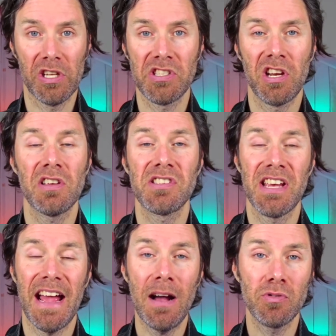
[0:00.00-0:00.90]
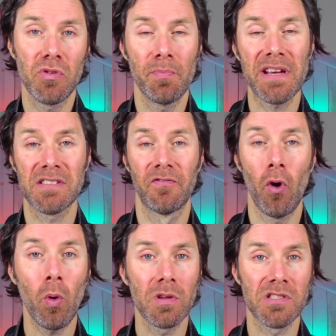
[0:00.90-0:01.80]
We discuss how to mix
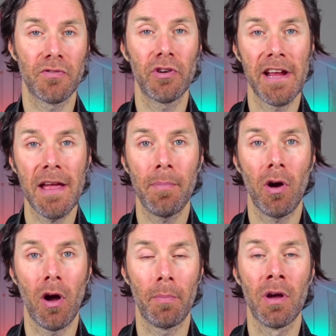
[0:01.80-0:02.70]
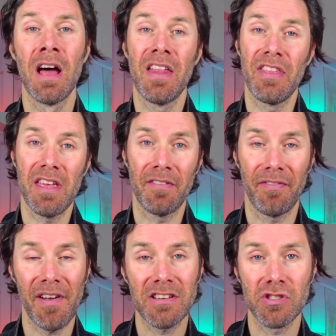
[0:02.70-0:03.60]
vocals for hip-hop, the
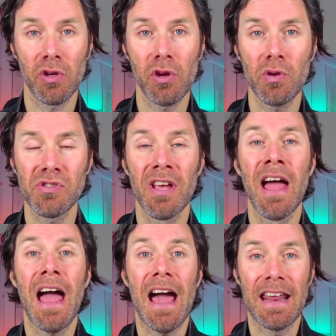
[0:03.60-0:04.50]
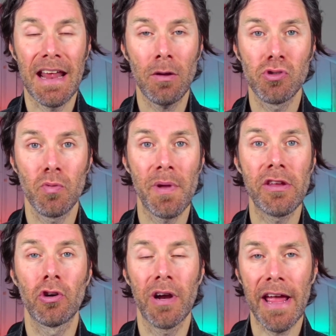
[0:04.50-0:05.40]
effects to use, and how to
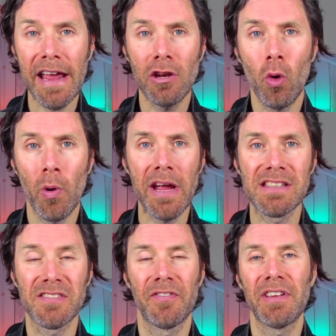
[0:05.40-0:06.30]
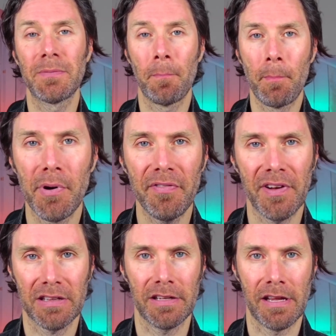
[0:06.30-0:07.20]
make your 808s fit
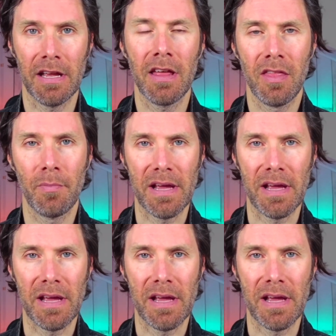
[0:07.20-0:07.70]
perfectly in the